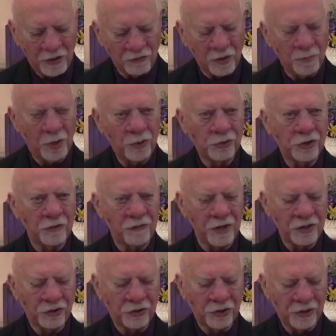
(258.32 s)
For most of
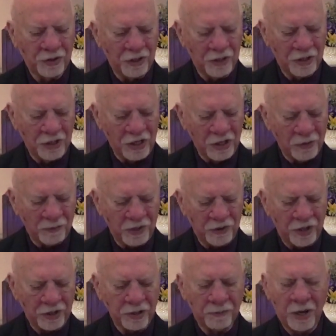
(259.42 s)
us, when we
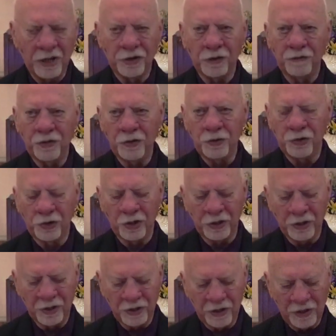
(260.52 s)
think about the
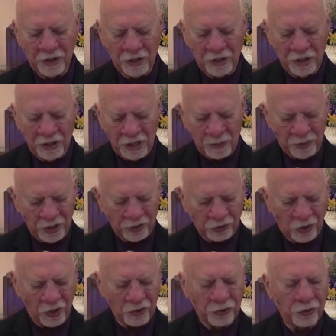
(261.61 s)
future, it brings
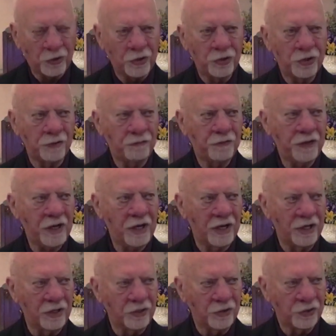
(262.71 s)
all sorts of
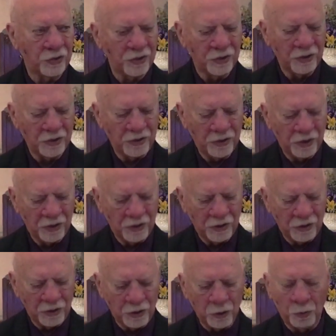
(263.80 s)
feelings
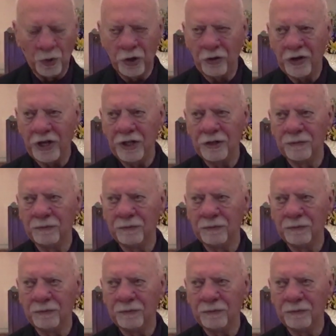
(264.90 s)
worry,